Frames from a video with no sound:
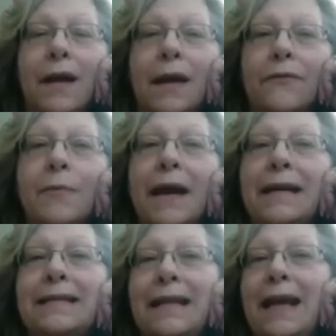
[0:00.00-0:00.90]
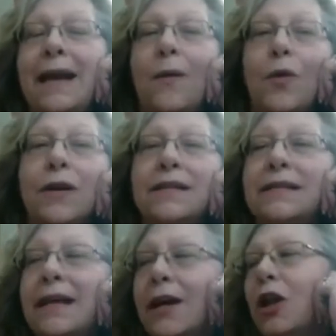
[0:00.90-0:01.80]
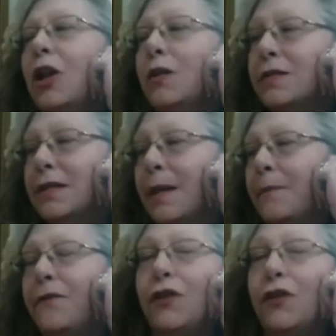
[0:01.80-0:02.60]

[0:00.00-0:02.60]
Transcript: everybody's saying, I want to see a close-up